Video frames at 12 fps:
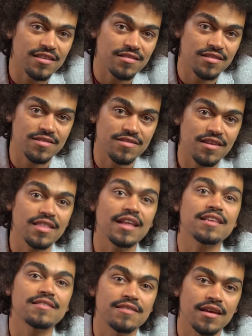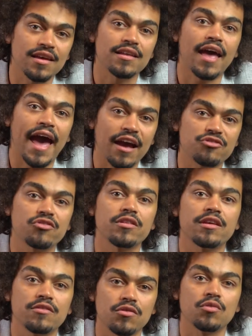to see that it did
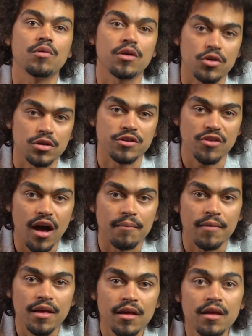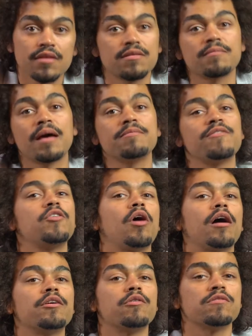actually do a good job. Sometimes if your
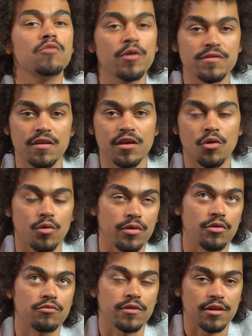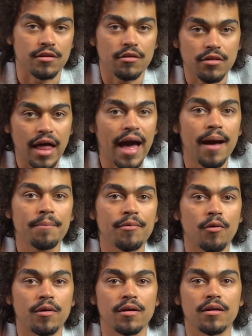audio is noisy or you didn't clap
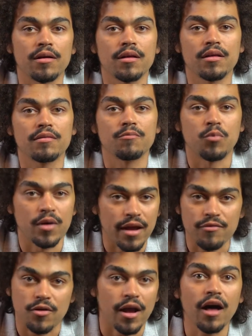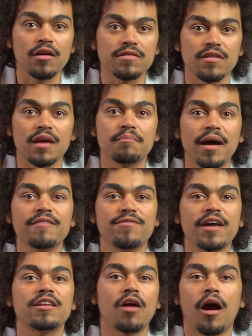or whatever else, it might
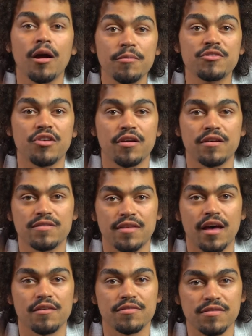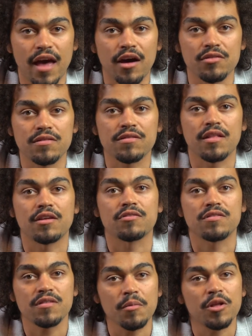find an arbitrary set of sounds that are
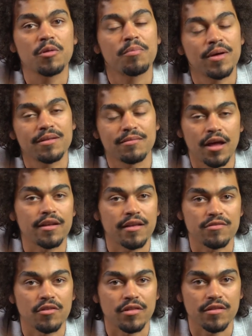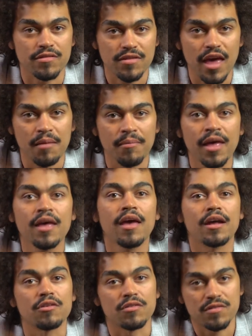similar but not necessarily the same, and
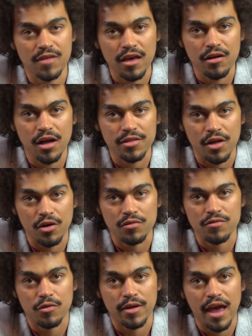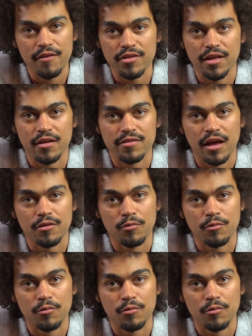it'll sync on those, throwing everything else out of